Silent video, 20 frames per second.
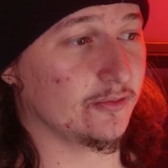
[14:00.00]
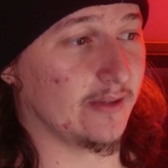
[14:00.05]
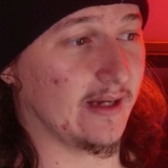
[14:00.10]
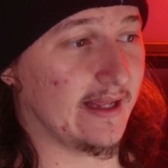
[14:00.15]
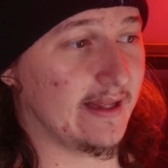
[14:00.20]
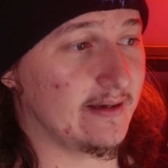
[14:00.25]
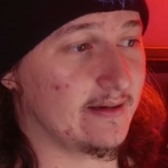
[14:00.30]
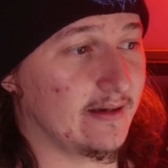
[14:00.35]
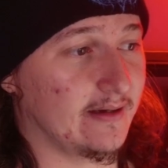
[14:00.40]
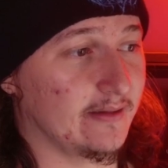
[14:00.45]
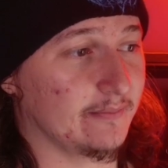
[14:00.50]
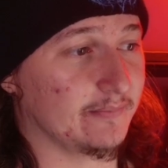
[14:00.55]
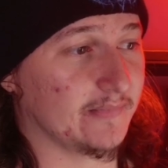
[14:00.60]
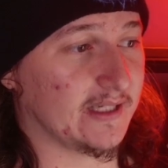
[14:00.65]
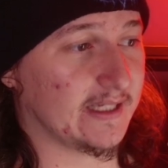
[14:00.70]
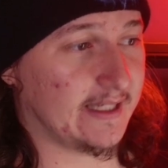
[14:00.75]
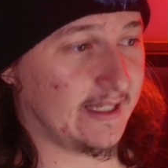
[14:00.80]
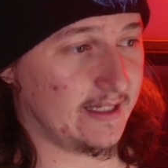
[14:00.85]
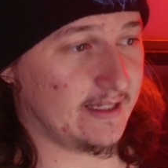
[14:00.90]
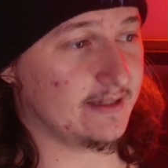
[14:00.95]
and I'm
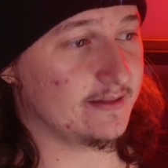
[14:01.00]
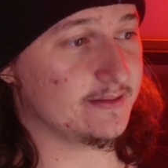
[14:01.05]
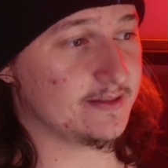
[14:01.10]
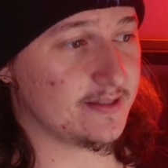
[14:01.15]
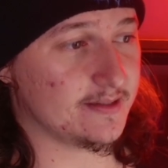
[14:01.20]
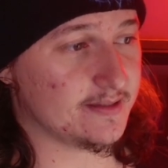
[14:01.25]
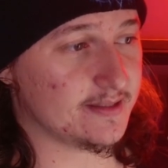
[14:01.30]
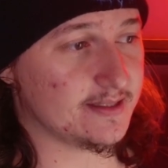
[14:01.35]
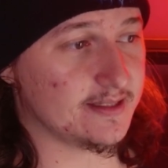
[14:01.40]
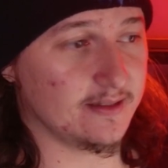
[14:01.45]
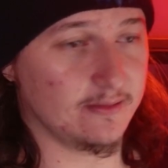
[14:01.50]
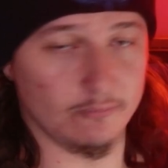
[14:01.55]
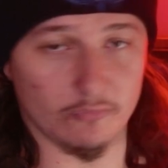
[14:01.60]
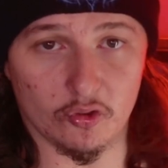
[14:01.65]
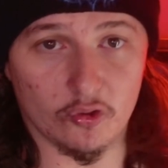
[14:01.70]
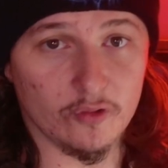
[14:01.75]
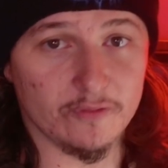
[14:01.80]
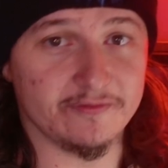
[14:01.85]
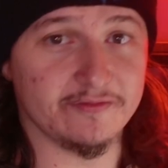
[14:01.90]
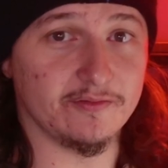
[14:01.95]
keen to see
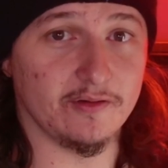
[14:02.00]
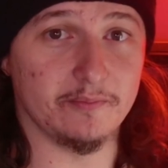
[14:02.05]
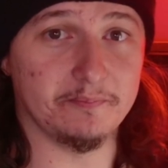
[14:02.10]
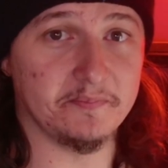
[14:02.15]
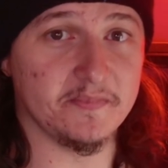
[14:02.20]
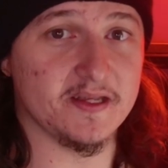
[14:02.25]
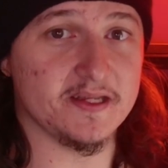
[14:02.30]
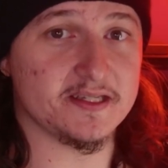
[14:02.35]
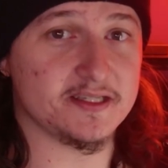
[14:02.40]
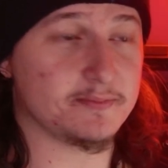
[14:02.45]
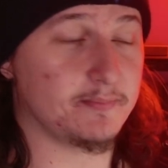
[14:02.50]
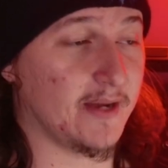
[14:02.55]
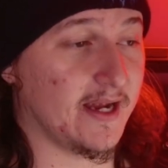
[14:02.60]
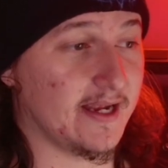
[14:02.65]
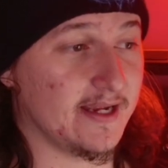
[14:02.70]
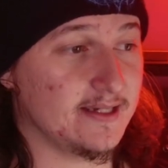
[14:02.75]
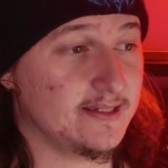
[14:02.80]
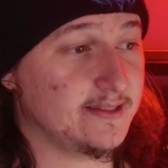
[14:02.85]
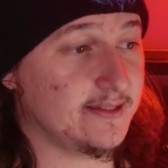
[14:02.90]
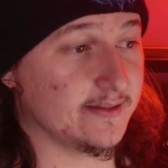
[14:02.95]
more from this
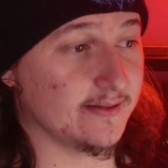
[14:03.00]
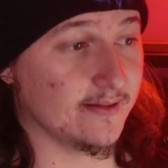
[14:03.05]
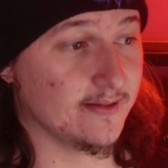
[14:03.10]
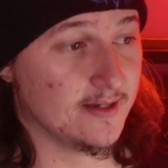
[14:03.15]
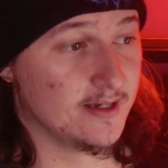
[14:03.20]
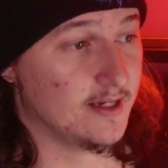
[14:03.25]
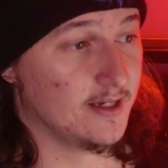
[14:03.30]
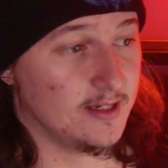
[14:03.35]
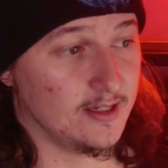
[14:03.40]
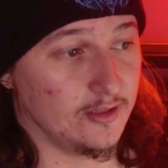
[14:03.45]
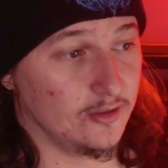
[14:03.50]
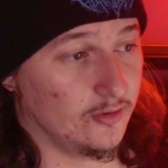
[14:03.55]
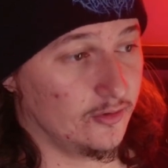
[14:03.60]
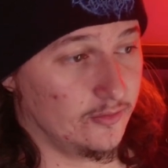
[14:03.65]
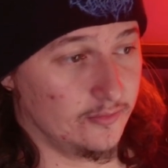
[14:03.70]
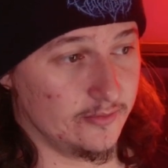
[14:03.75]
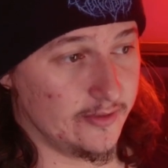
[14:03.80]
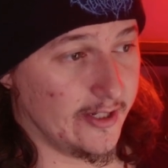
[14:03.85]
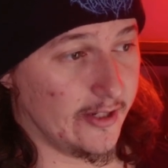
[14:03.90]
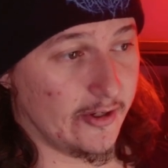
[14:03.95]
band and
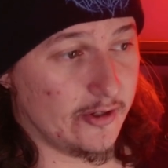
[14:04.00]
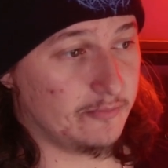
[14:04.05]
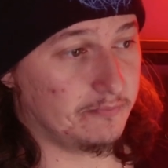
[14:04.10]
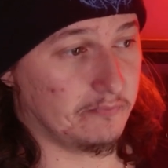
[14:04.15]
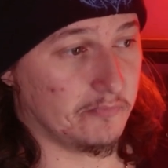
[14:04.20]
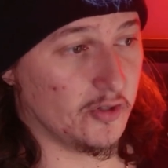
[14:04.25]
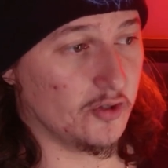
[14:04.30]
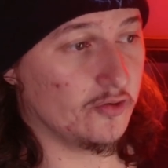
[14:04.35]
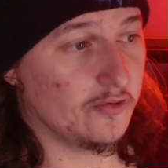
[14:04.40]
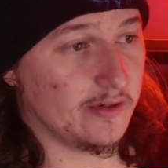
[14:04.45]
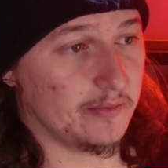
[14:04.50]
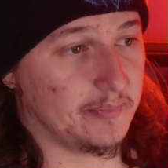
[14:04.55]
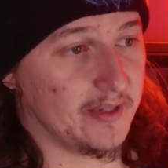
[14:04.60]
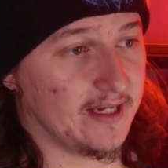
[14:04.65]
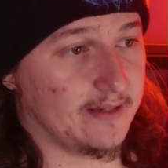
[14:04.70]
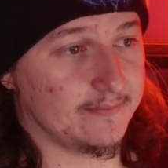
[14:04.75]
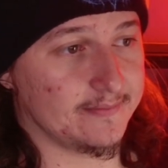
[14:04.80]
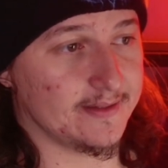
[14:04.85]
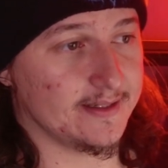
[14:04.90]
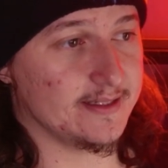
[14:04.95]
learn more
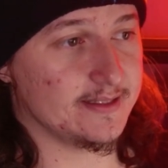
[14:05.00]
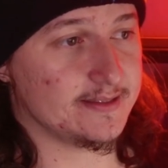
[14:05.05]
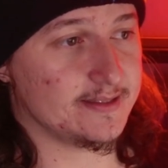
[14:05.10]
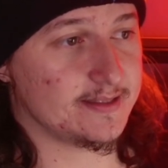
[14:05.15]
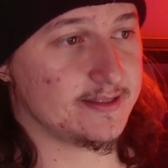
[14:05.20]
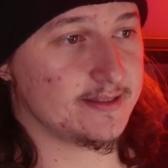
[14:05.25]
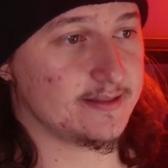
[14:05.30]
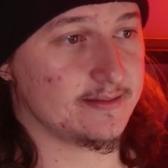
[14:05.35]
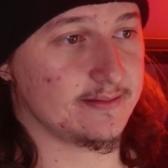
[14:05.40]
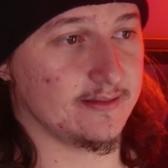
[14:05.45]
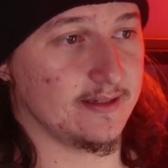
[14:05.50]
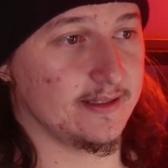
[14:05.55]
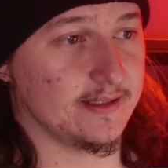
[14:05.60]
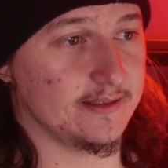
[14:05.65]
about this